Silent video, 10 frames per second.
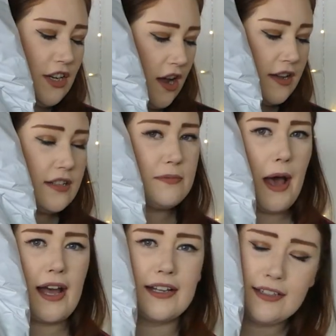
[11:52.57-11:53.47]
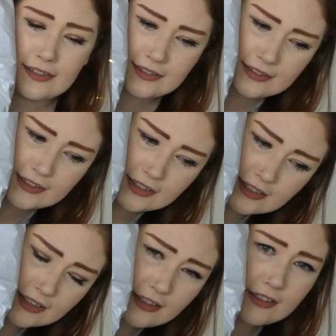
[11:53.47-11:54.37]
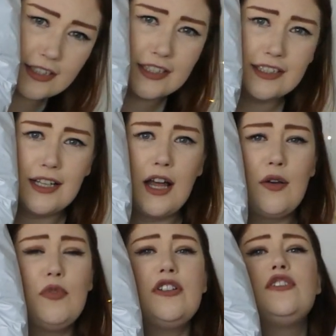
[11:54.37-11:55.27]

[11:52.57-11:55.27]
giant bag, oh, but